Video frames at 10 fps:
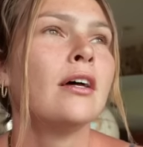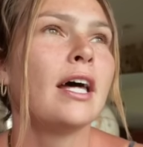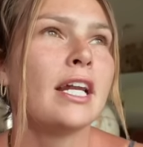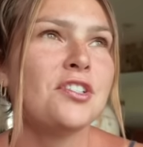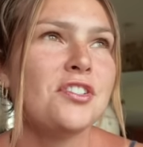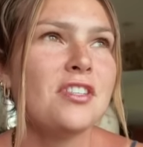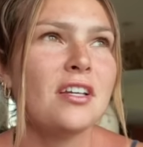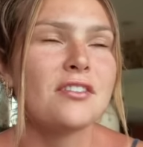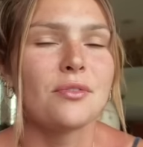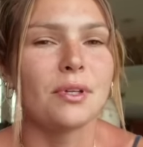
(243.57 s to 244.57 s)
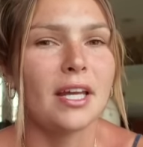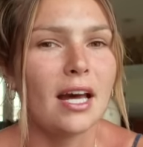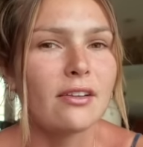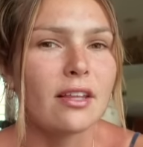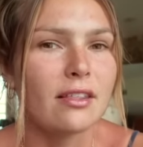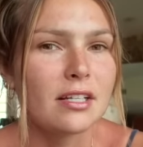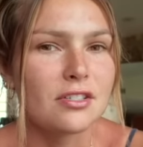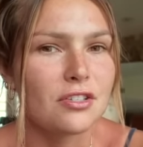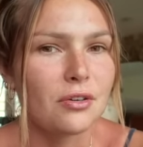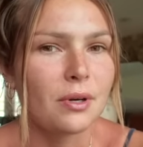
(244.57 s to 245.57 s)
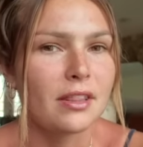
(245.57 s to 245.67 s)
And I just think it's a really healthy thing to do. I